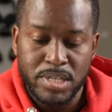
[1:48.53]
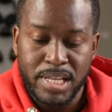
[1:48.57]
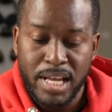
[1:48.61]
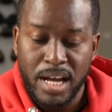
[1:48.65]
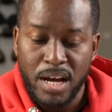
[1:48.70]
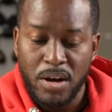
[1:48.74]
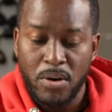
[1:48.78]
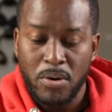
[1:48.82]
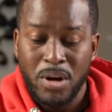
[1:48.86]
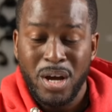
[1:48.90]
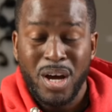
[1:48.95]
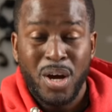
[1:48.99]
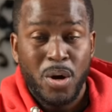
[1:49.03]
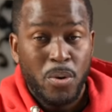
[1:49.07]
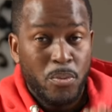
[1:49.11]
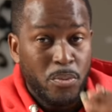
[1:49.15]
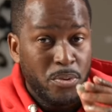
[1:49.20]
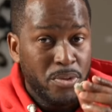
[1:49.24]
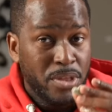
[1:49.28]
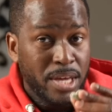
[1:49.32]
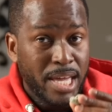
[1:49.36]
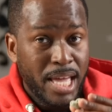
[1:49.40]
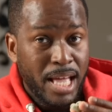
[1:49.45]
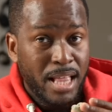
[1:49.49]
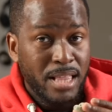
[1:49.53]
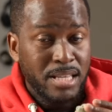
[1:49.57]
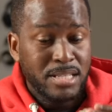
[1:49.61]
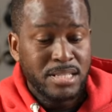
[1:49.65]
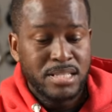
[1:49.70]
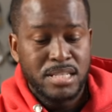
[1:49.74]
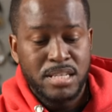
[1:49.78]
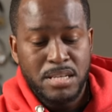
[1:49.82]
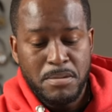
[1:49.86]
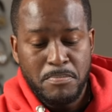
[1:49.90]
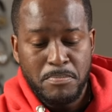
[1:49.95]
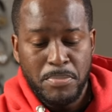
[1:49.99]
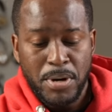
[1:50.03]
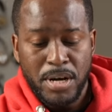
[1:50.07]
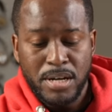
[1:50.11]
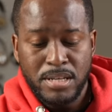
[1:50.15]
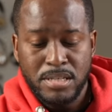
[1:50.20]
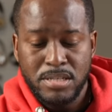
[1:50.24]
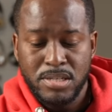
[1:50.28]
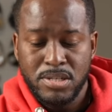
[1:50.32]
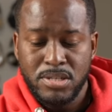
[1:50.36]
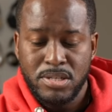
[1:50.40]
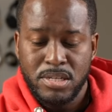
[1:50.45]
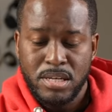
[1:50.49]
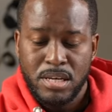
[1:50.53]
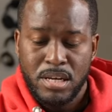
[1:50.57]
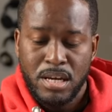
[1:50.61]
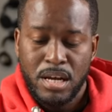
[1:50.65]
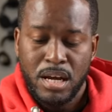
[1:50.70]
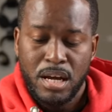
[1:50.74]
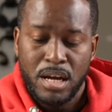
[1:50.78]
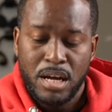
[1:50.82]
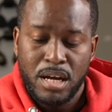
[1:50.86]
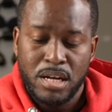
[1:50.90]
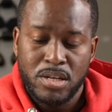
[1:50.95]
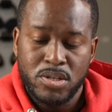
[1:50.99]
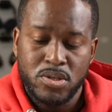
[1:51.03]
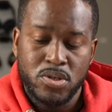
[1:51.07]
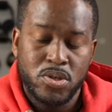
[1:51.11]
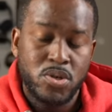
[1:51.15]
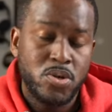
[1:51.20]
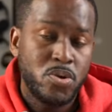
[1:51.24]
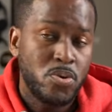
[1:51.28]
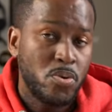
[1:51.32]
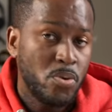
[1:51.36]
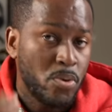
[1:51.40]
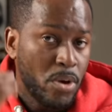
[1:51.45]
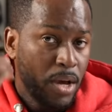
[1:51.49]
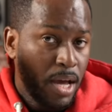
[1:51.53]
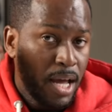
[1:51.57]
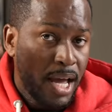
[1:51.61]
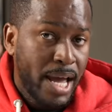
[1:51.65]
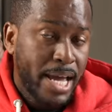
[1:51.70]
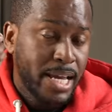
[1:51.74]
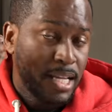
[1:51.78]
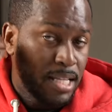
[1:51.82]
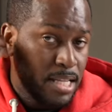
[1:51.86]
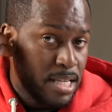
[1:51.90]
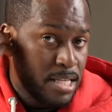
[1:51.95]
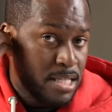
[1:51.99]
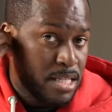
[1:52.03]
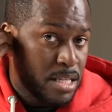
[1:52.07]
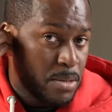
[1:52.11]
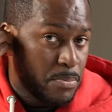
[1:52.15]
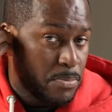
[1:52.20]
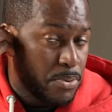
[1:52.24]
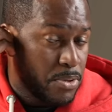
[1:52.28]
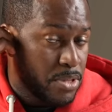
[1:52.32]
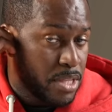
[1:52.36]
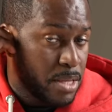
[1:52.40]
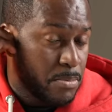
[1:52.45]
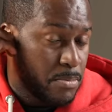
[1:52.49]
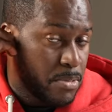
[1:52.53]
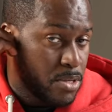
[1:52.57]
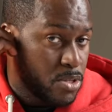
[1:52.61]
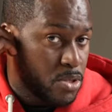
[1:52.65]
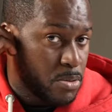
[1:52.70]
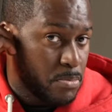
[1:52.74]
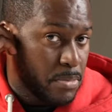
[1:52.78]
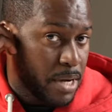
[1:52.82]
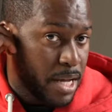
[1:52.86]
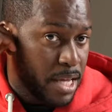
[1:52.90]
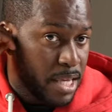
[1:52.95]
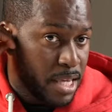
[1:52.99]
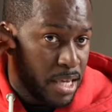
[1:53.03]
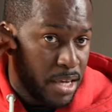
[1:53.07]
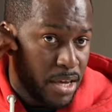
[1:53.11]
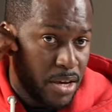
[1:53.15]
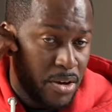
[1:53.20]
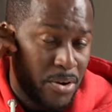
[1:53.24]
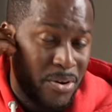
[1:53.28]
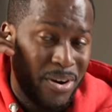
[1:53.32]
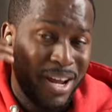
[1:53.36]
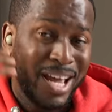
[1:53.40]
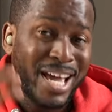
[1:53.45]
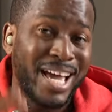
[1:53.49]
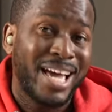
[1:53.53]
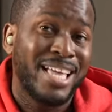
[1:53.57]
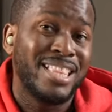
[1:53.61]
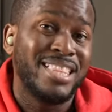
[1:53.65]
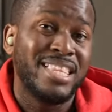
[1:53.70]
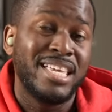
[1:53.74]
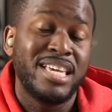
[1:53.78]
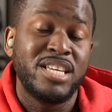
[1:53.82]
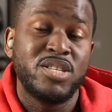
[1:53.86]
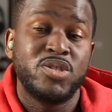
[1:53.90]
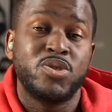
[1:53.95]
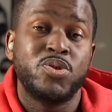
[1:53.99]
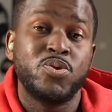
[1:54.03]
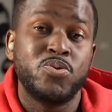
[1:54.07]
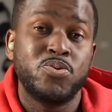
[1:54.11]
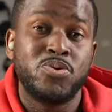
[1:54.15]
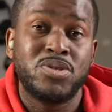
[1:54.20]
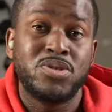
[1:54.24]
Now, with the Galaxy Buds uh, 2, I can easily put them into my ear and they do